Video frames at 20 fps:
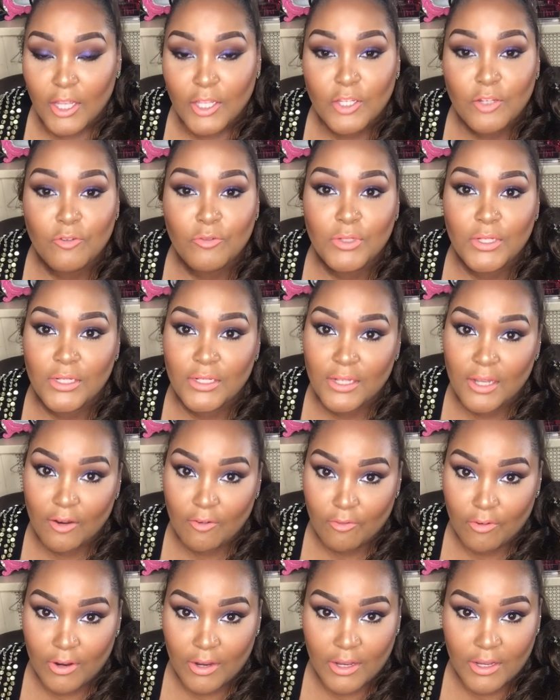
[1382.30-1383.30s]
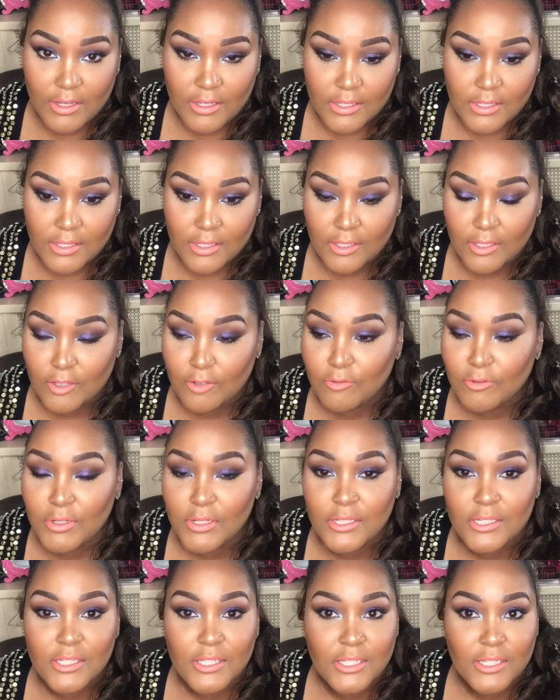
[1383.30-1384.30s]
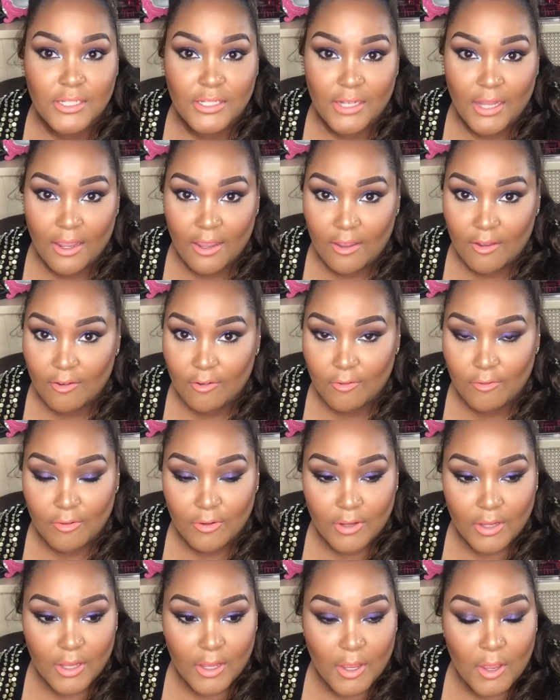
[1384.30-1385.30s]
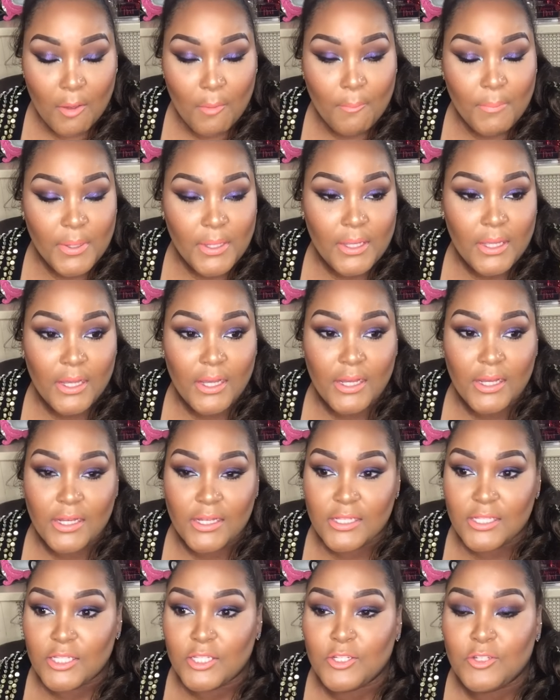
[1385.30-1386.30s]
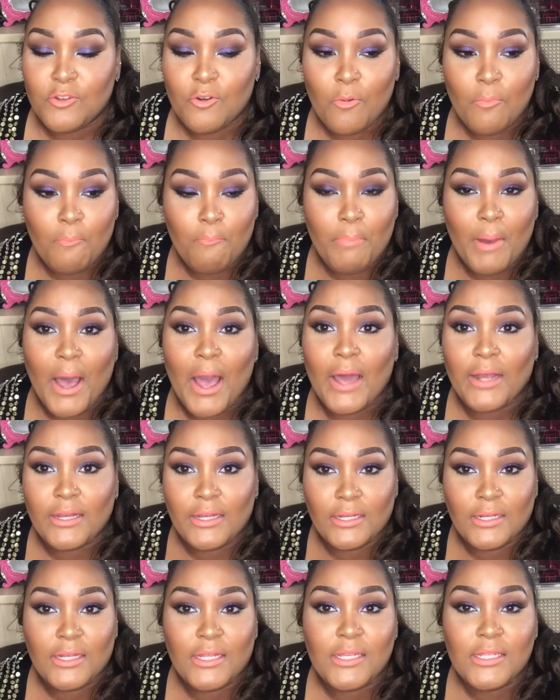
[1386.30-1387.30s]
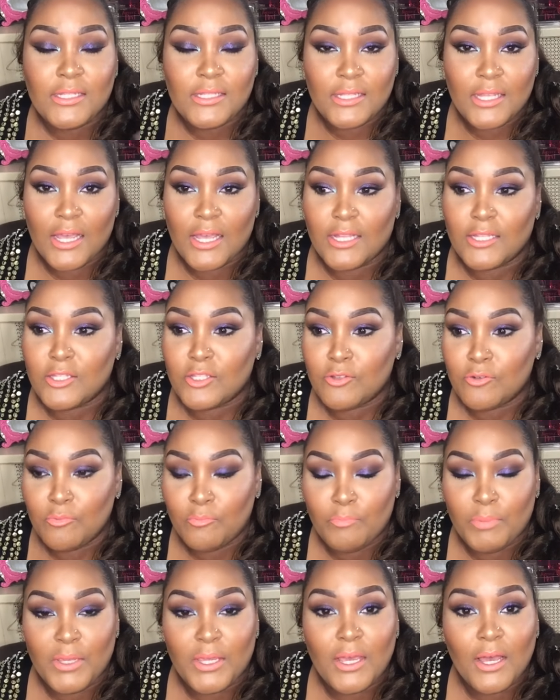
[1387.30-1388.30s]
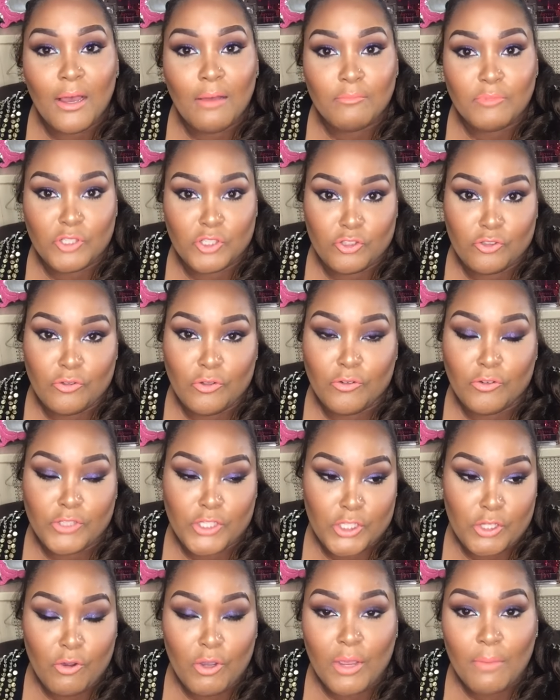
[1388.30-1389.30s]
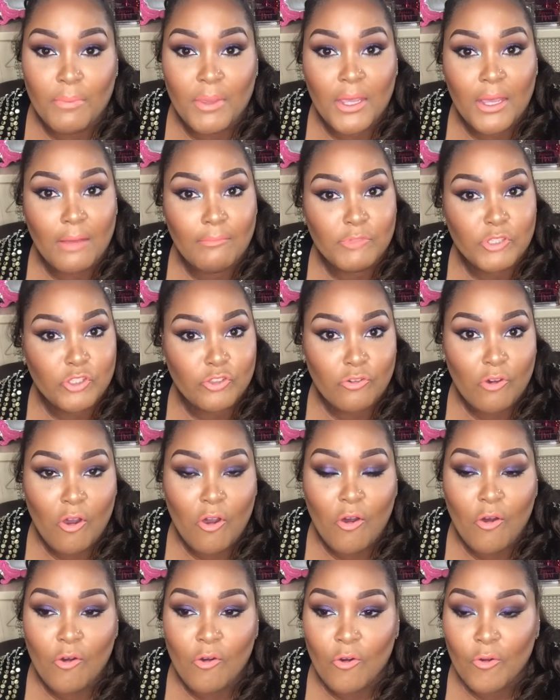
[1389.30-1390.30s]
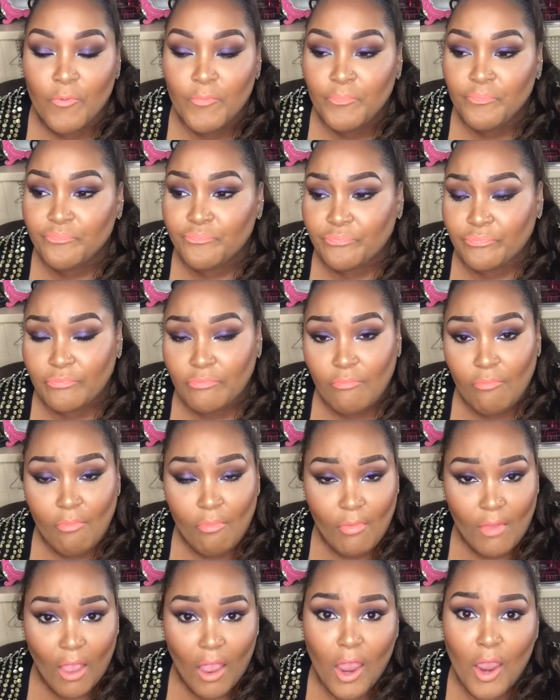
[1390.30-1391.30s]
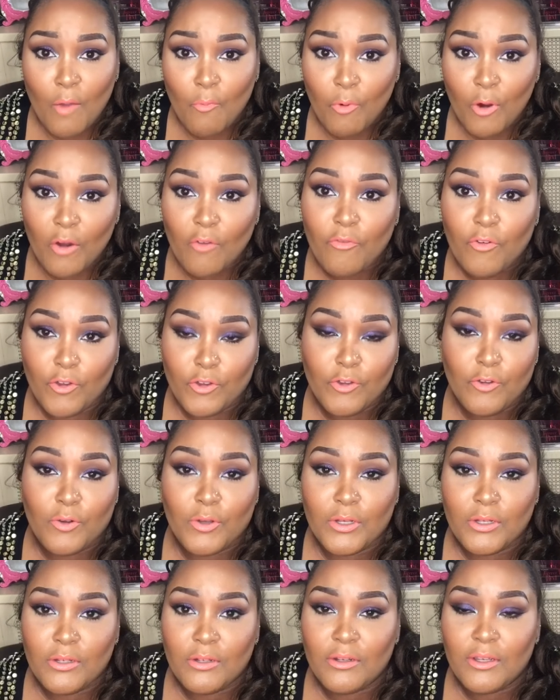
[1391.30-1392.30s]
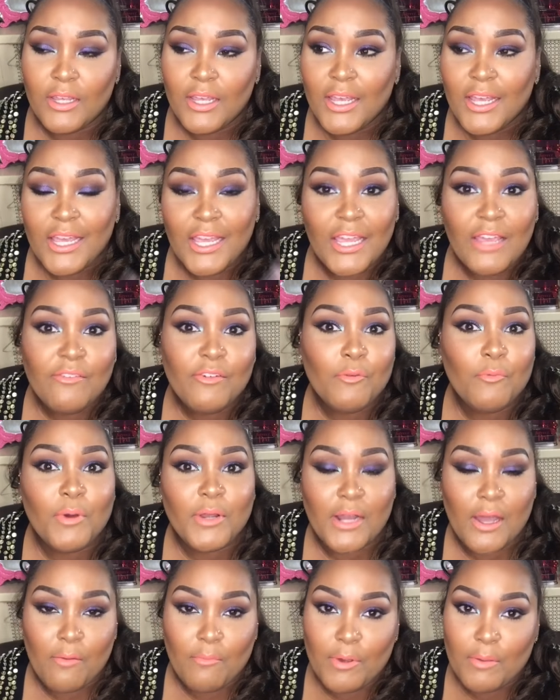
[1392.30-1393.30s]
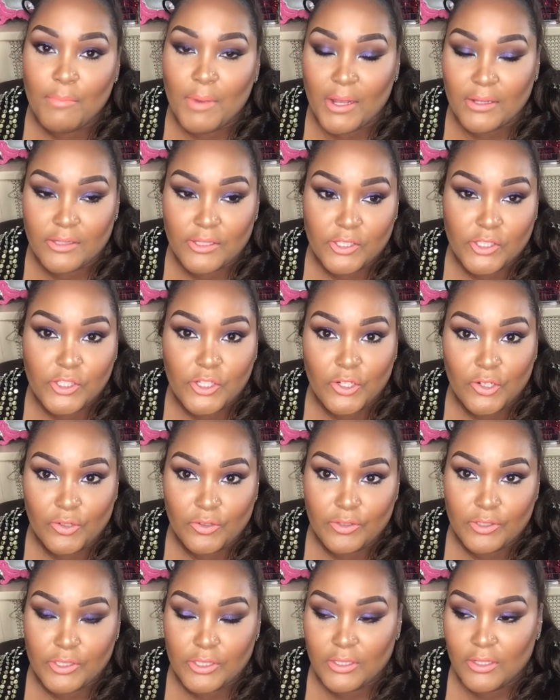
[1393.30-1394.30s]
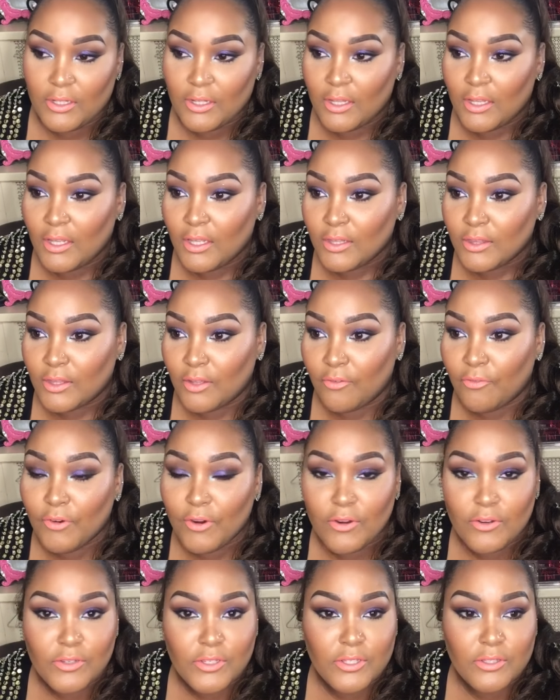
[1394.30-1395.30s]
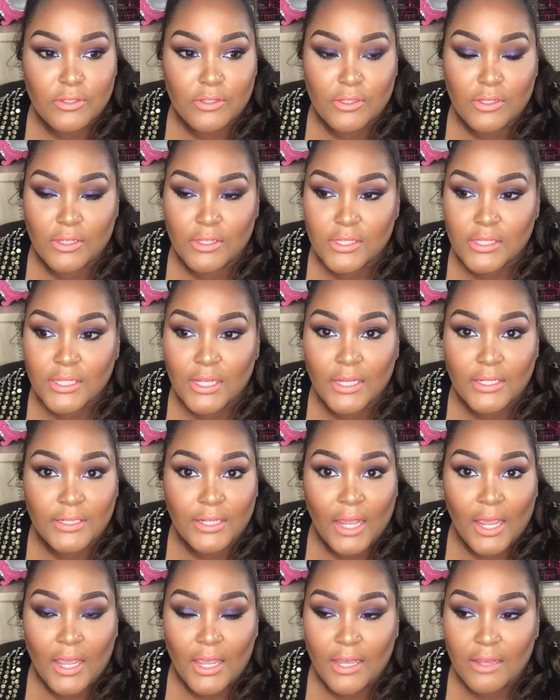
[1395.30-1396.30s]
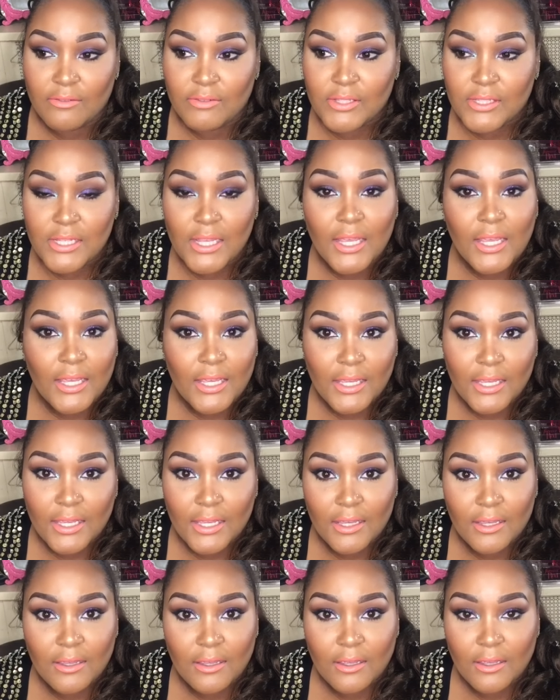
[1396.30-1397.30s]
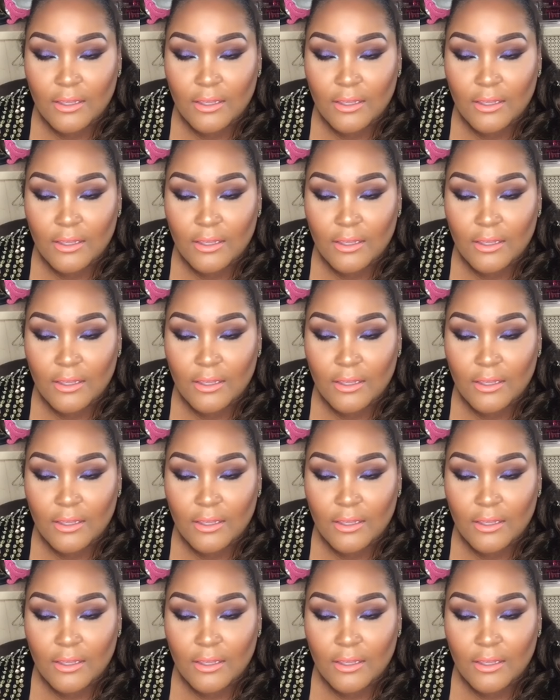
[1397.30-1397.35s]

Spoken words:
You need that rest. You need to sit down because your body needs that to become, so it can become strong and work for your good. Even when I went back to church, the first Sunday of singing,